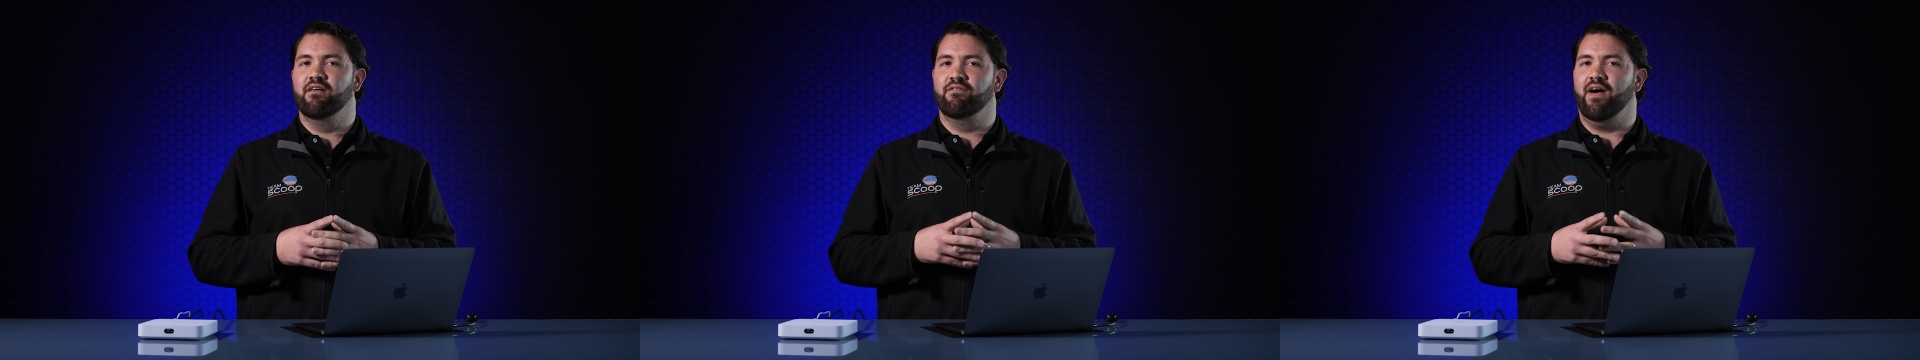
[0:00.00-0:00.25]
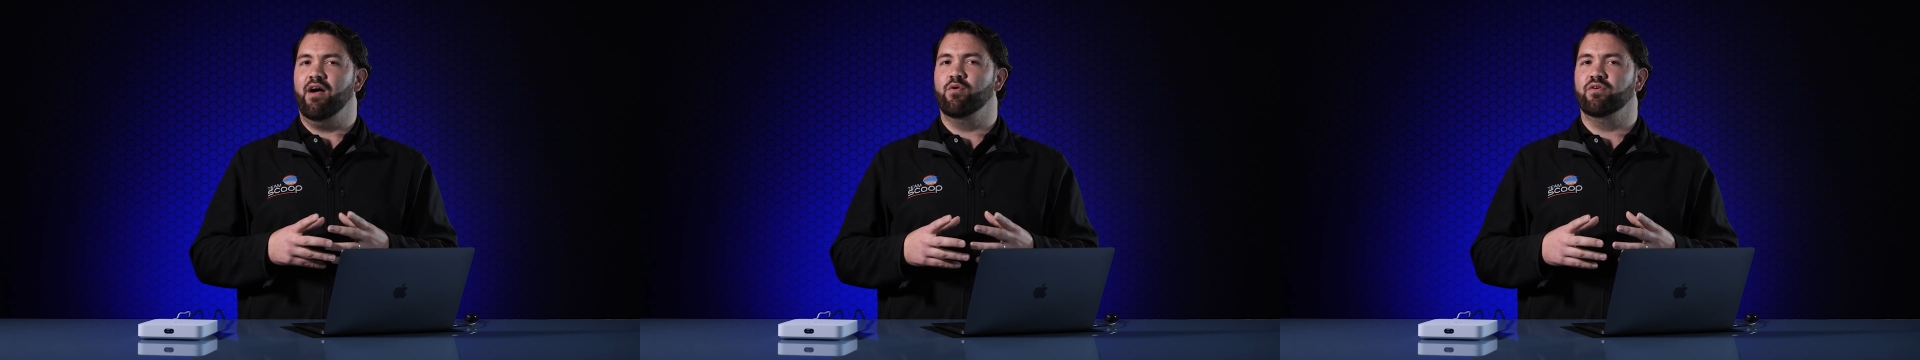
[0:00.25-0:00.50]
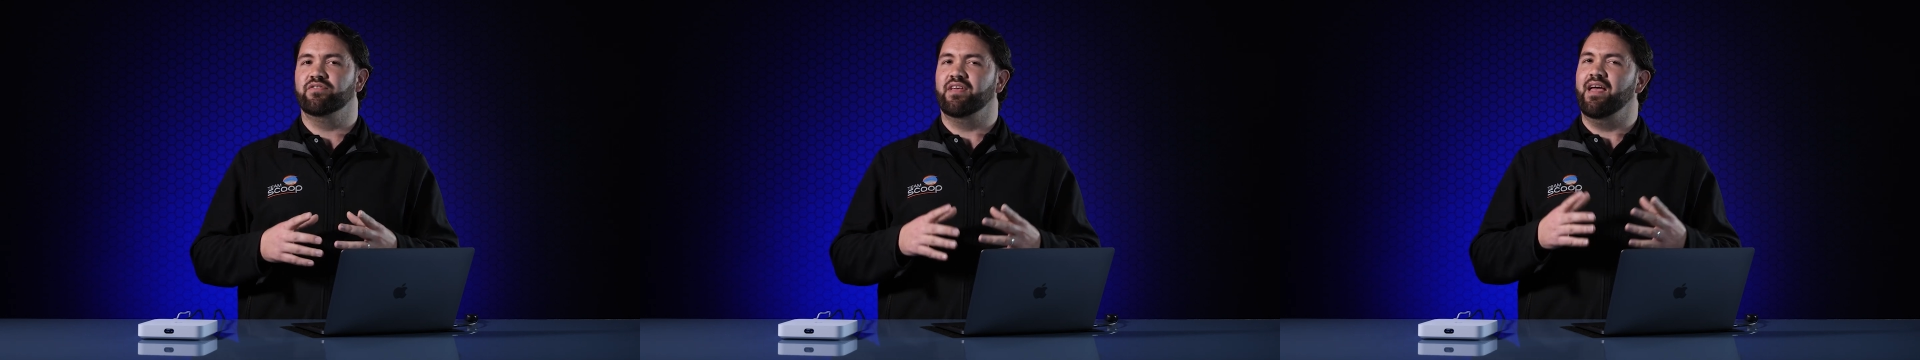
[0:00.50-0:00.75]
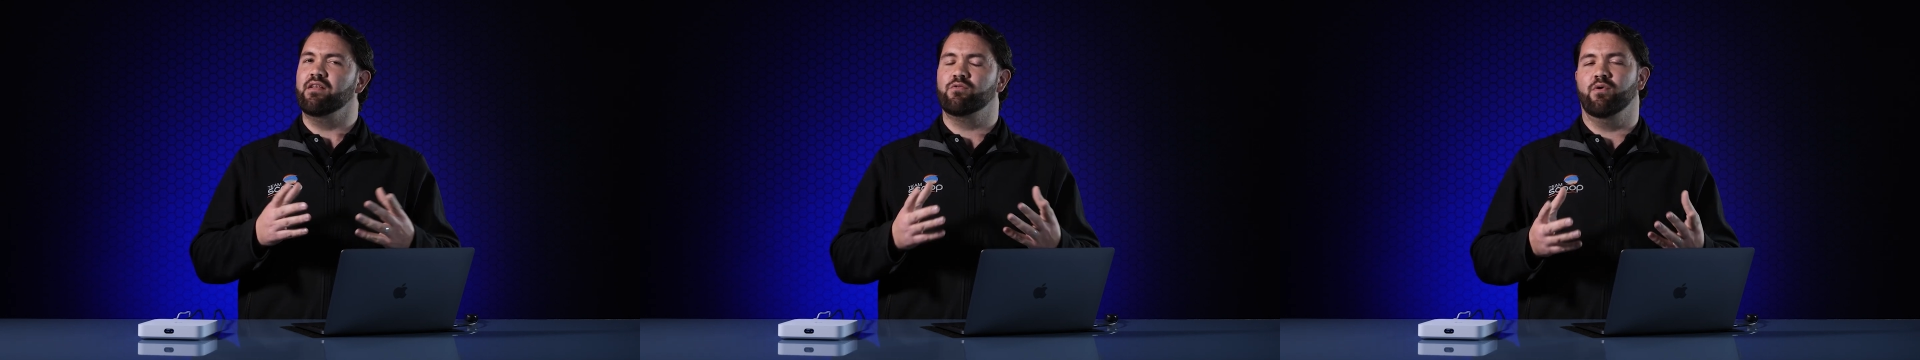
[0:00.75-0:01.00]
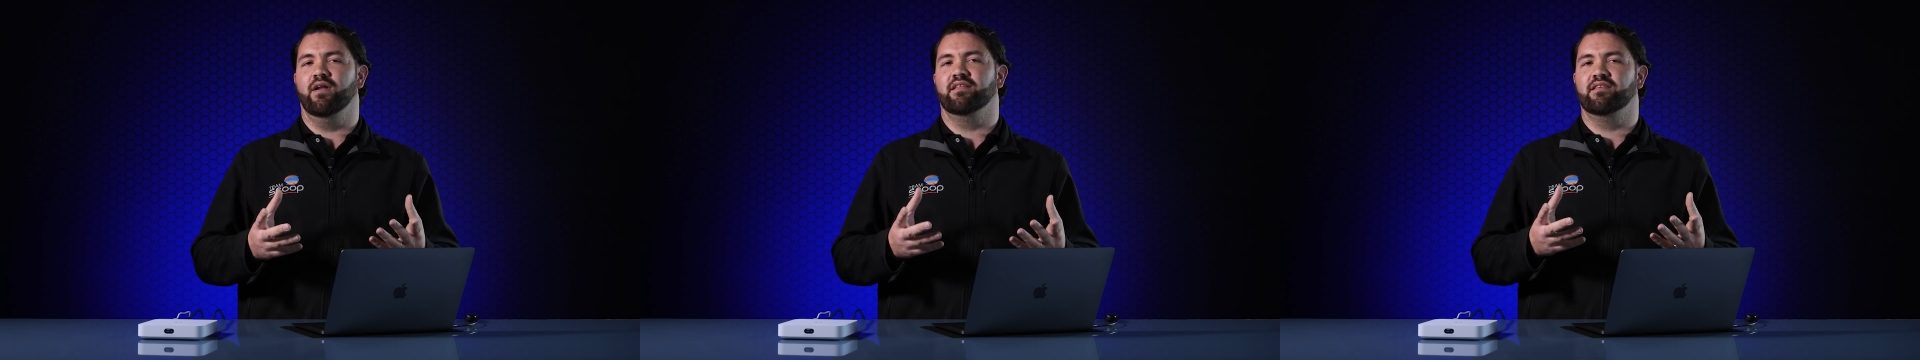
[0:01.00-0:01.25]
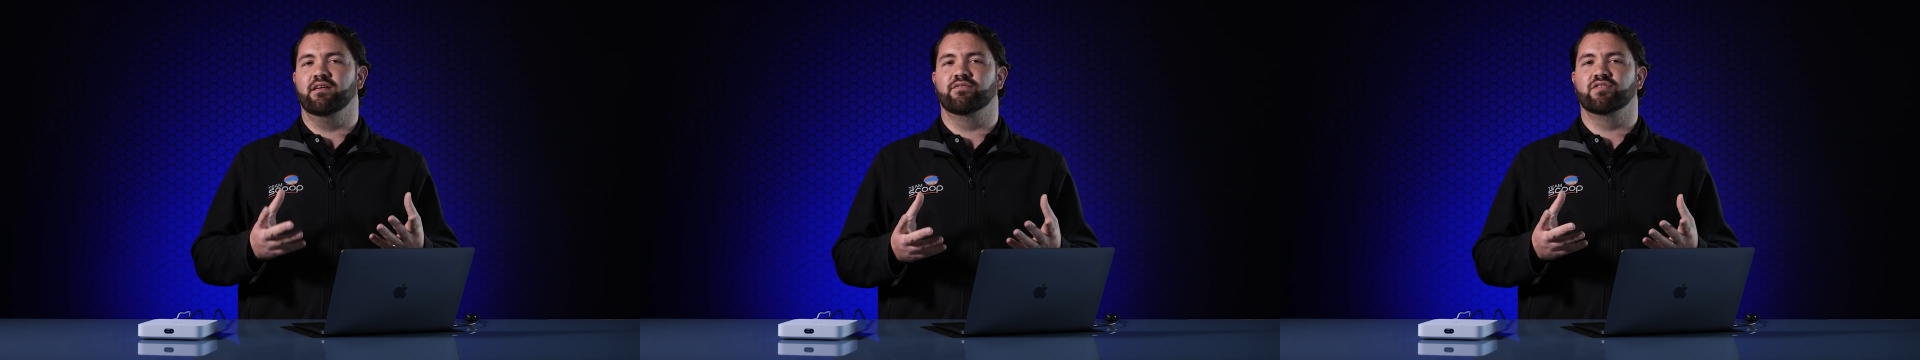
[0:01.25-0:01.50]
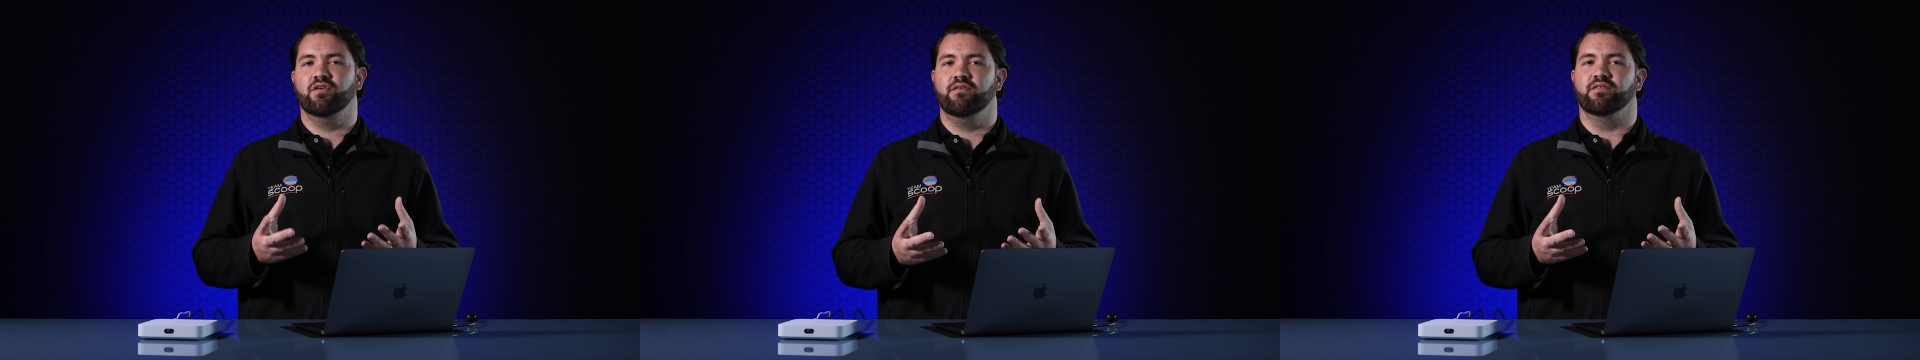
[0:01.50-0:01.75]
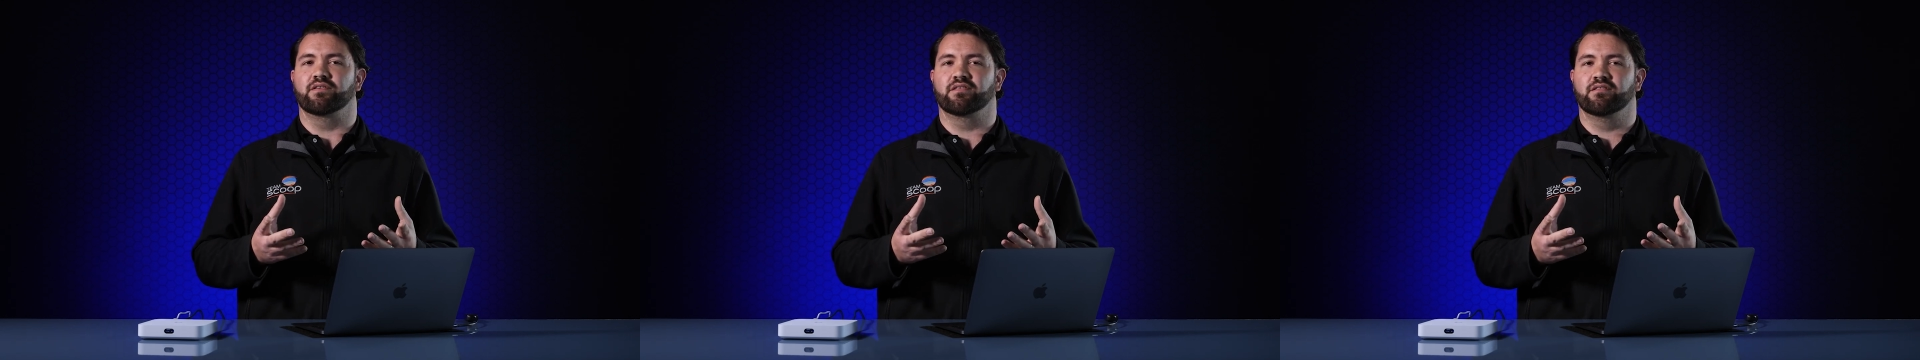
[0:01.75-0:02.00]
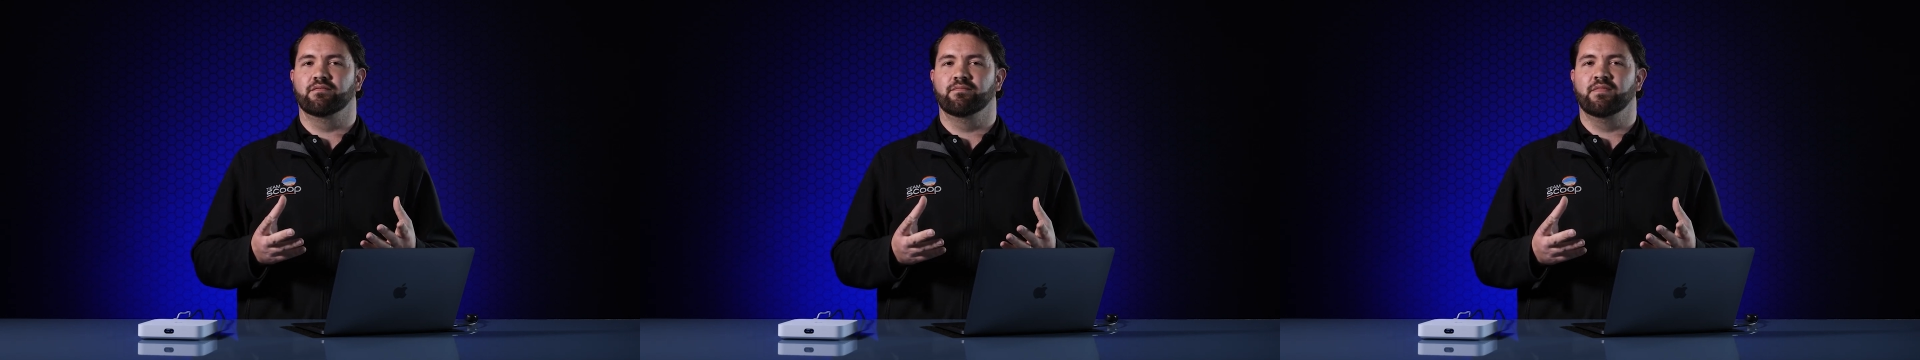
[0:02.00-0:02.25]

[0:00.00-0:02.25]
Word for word: firewalls, and quality of service.